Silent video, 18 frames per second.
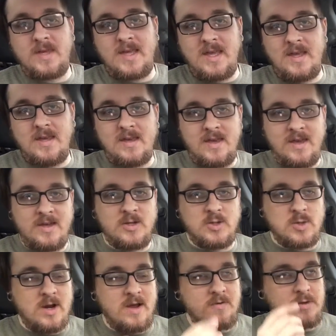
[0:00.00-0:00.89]
Kia and
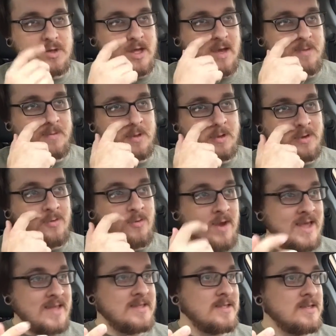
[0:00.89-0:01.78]
DriveShop. They're
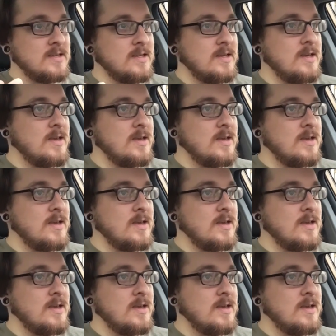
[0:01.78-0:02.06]
great.